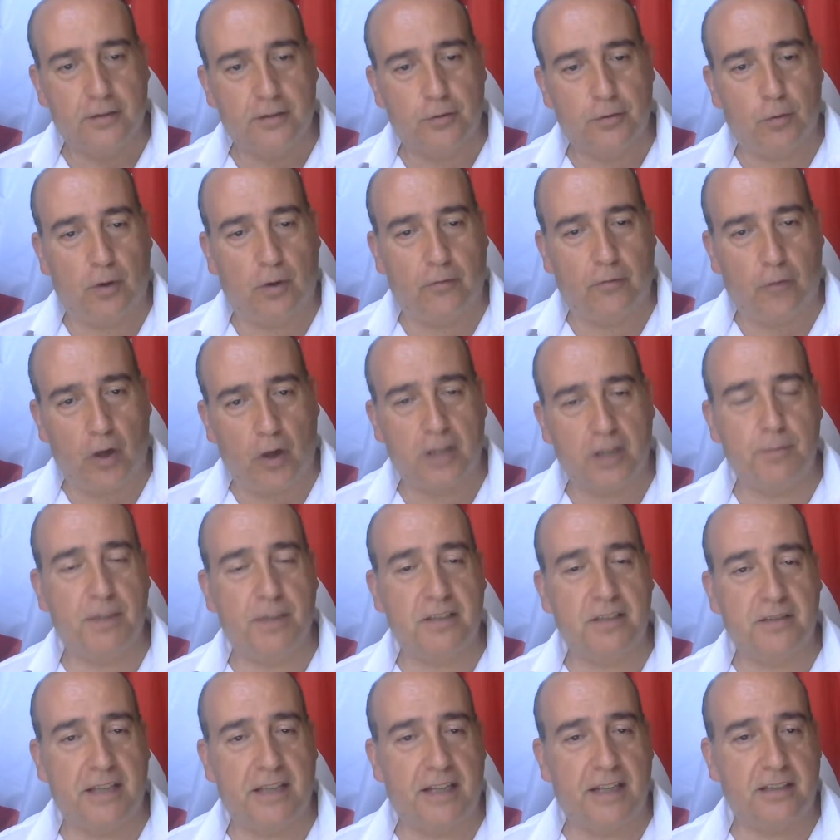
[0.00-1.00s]
to avoid
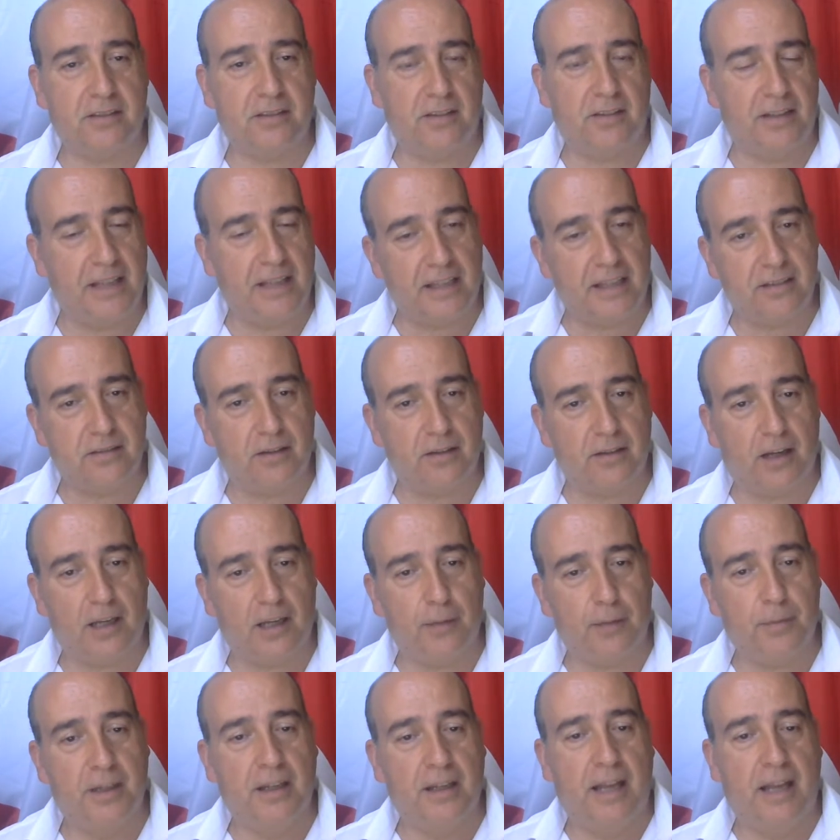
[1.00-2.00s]
mistakes the next
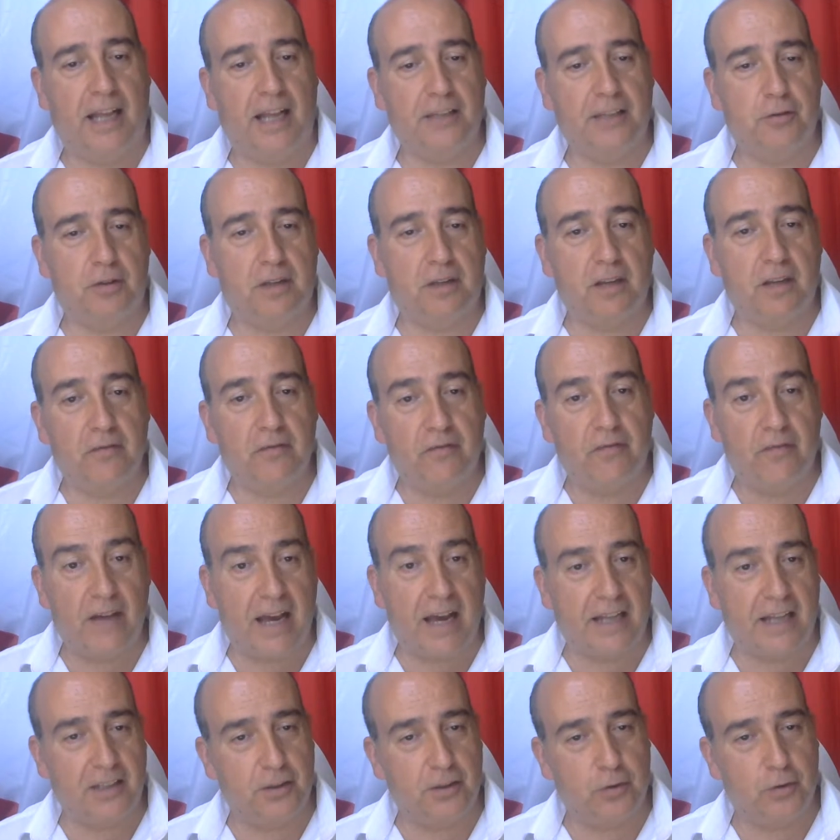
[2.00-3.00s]
time and to give
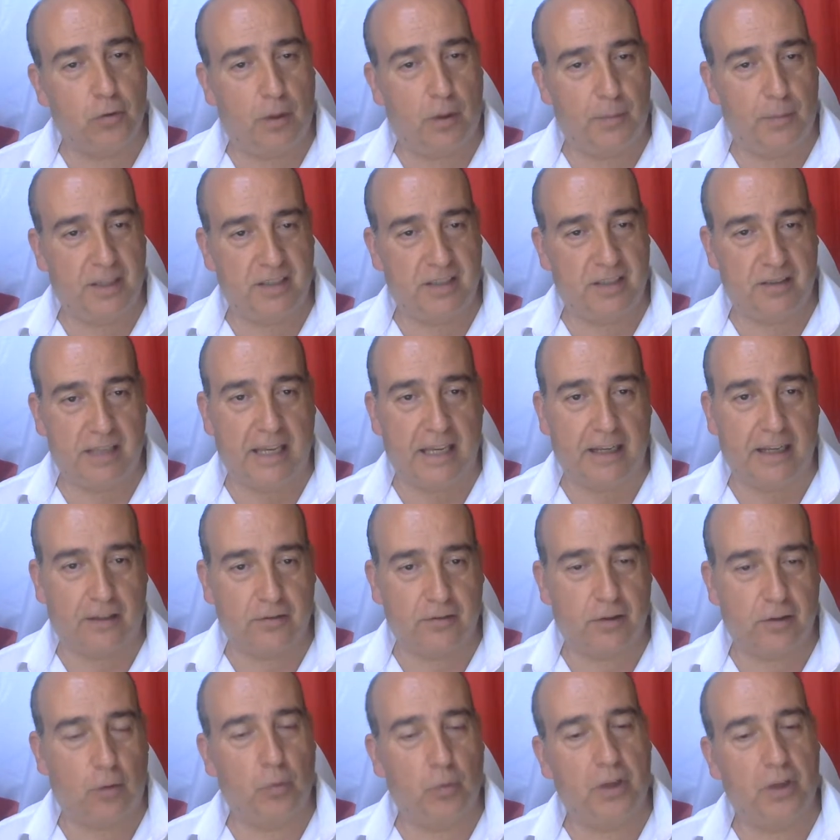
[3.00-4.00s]
value to a mistake
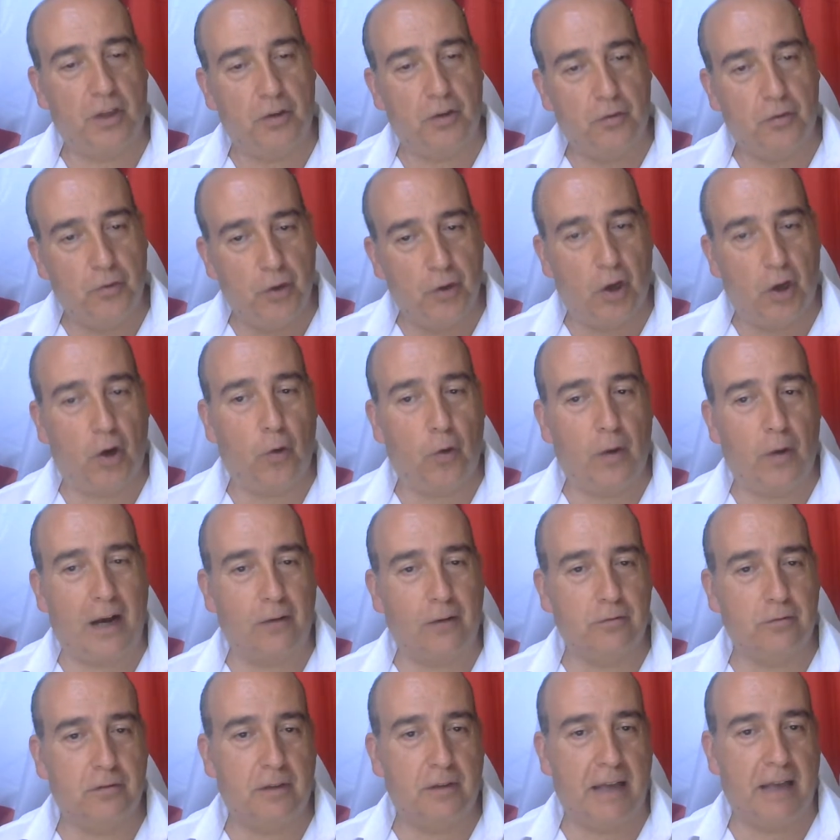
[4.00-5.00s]
so we know
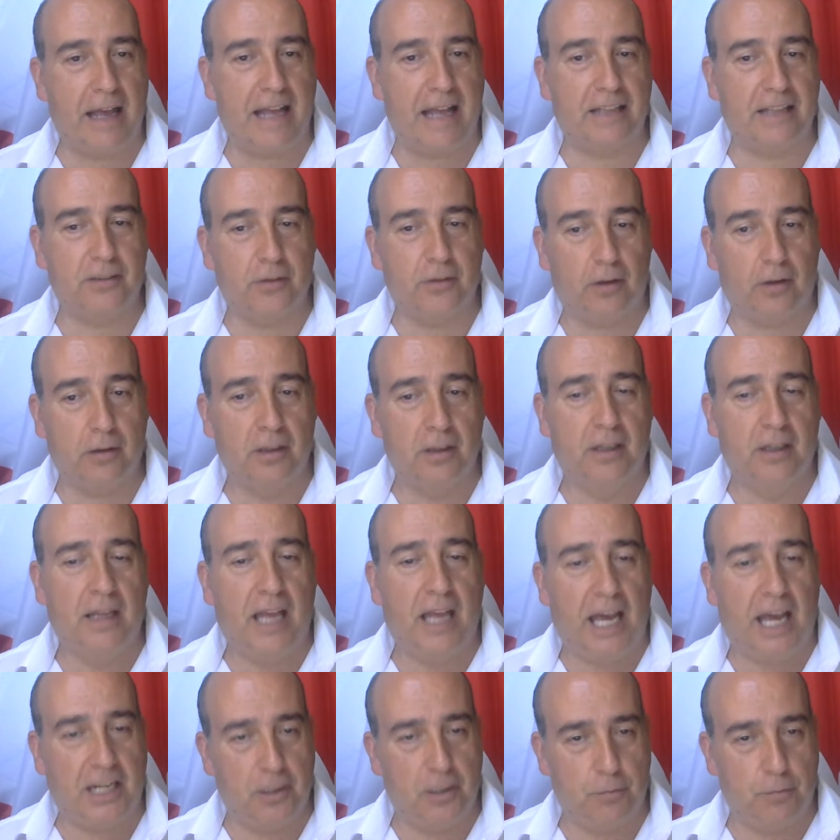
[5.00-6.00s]
how to handle
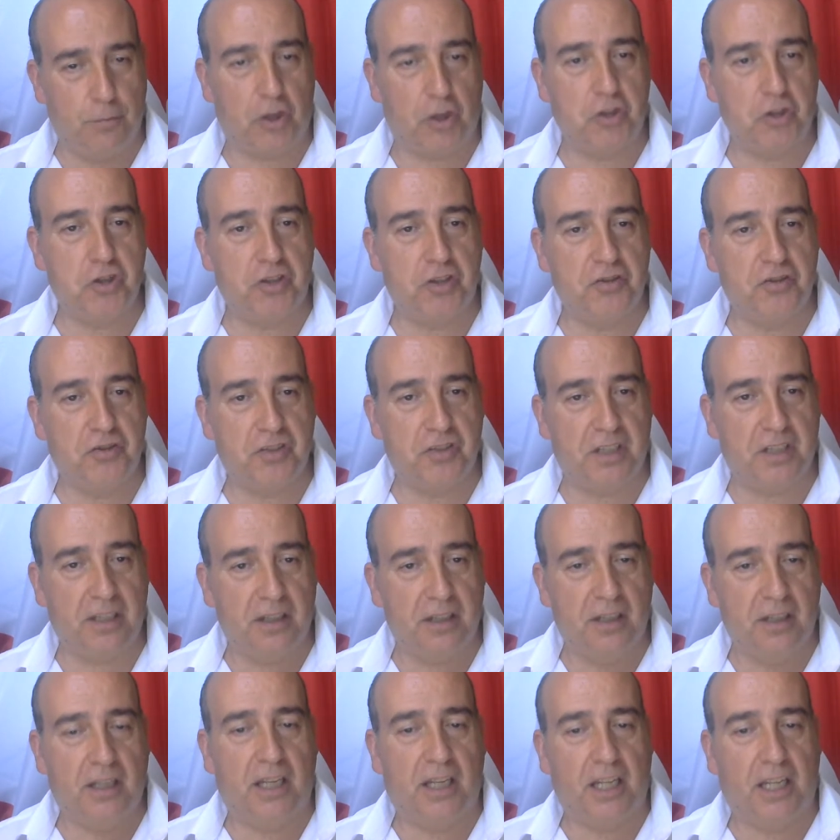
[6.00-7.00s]
an
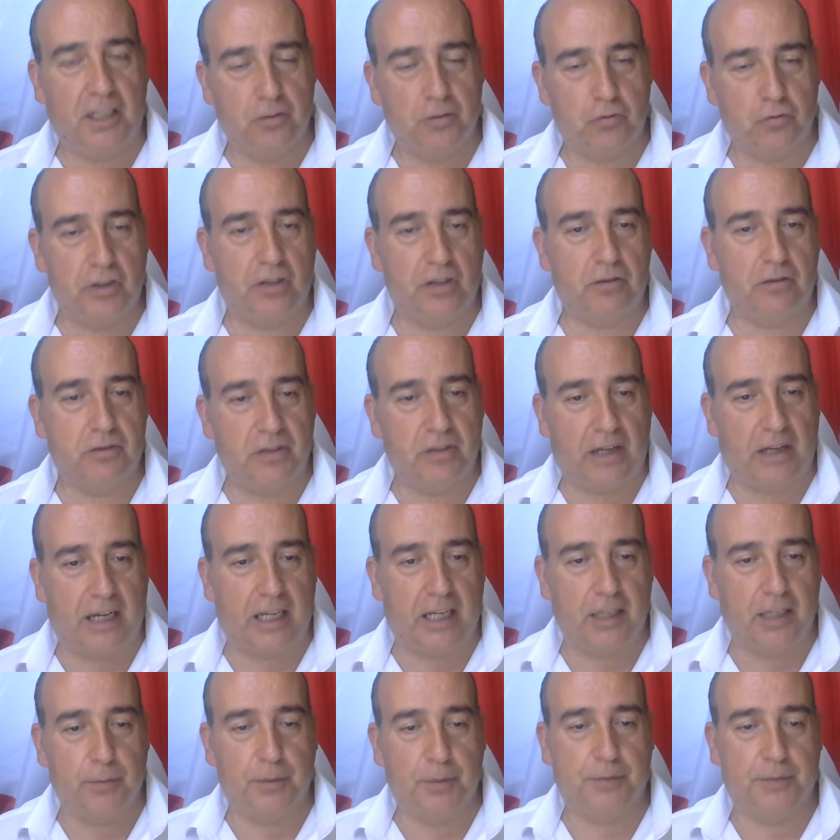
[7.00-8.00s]
emergency in real
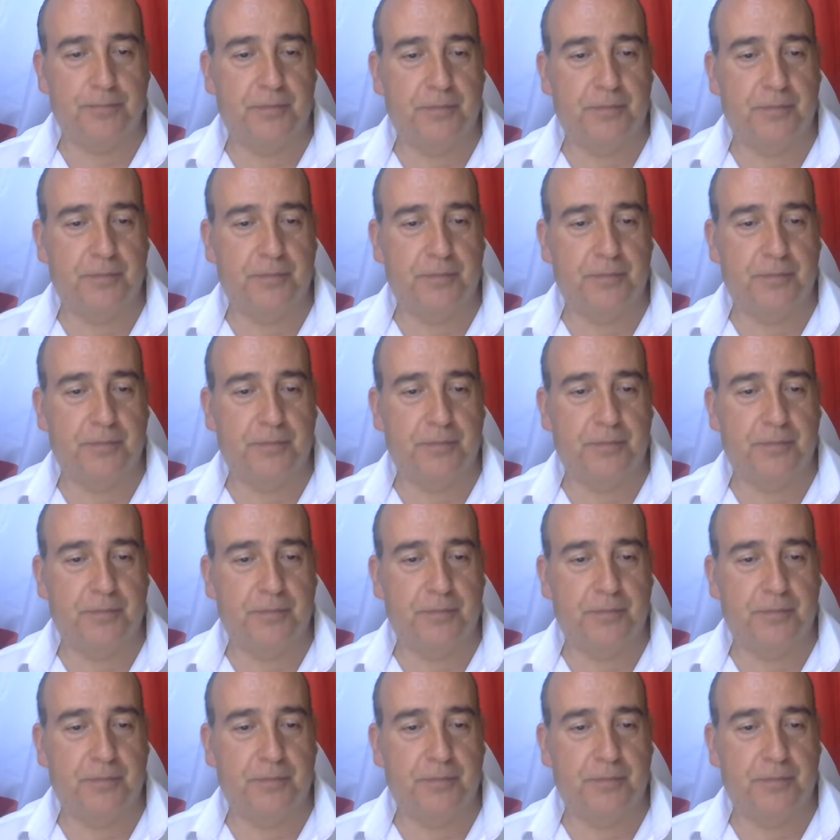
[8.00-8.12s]
time.